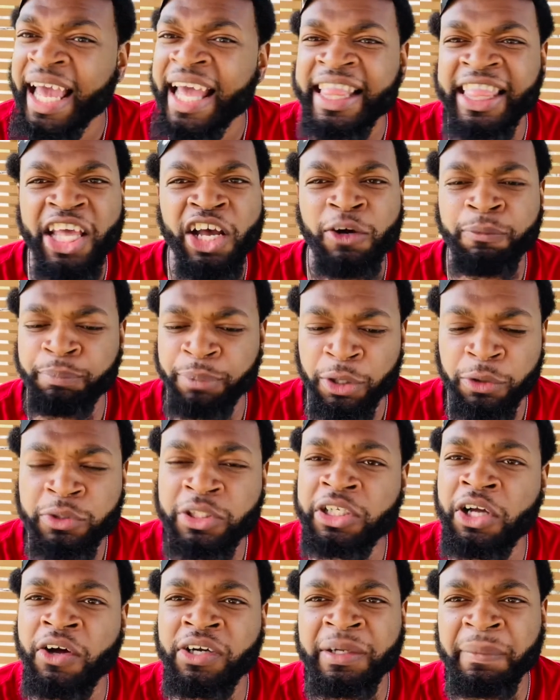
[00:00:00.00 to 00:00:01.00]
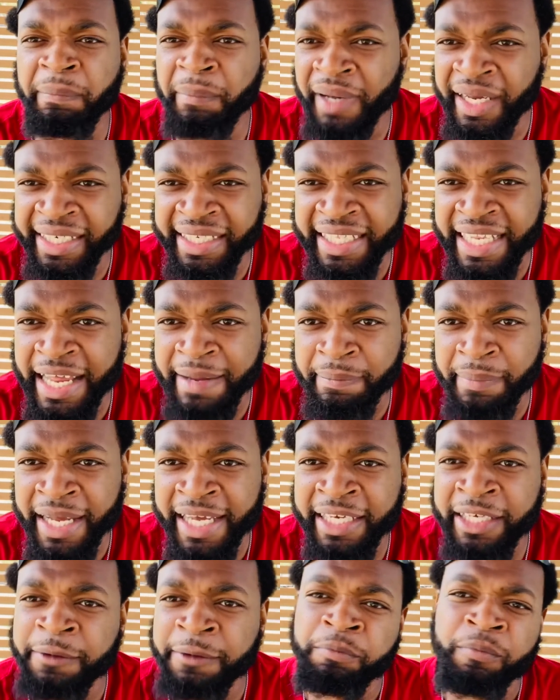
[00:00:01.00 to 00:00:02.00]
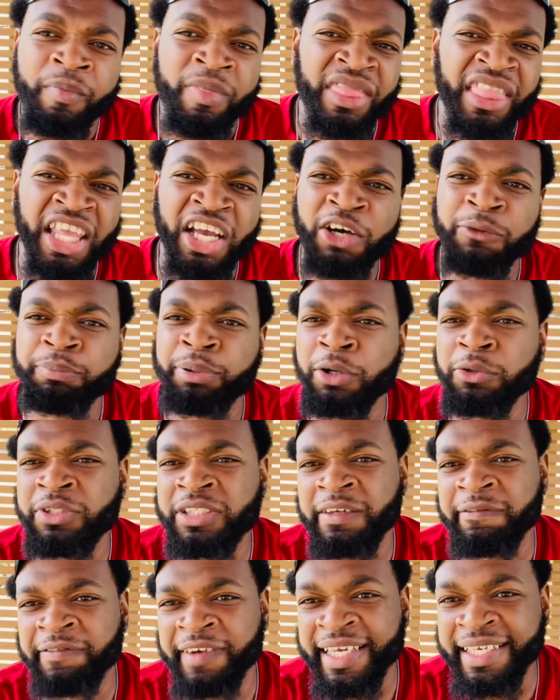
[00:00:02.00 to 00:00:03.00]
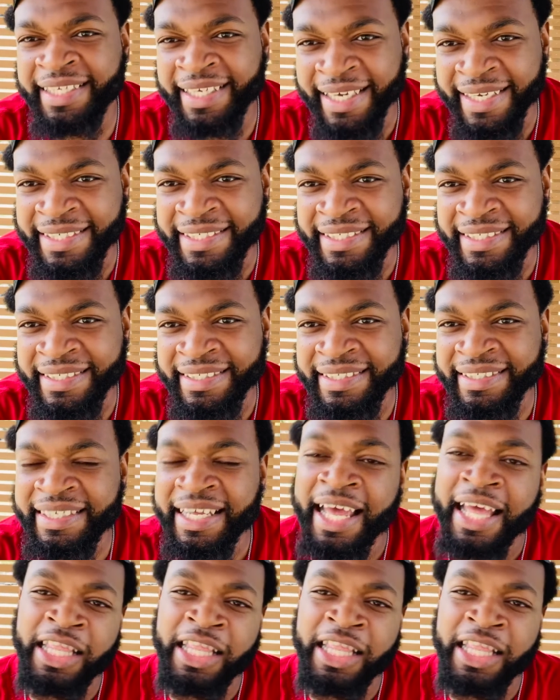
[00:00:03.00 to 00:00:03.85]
They'll post all the money they make, they'll post the vacations,